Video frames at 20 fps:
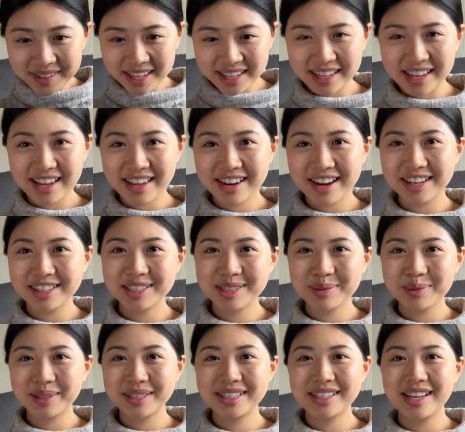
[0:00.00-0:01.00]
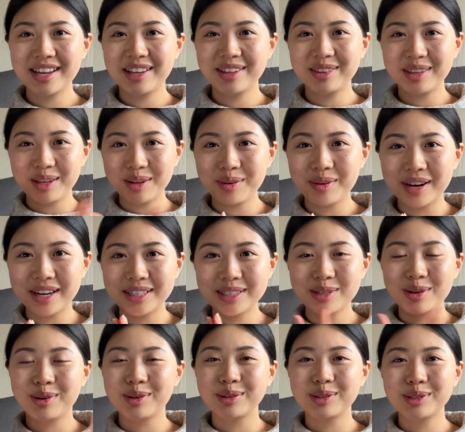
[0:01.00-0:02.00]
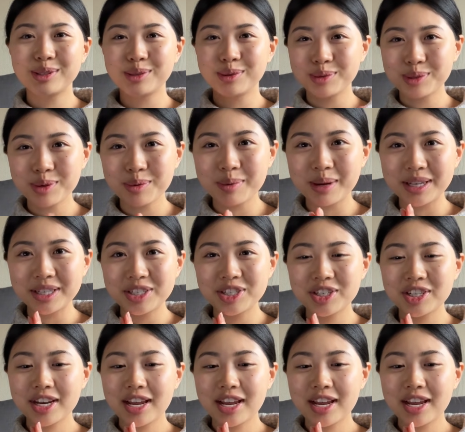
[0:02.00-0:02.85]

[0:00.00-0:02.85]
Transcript: Again, I just want to say thank you guys all so much,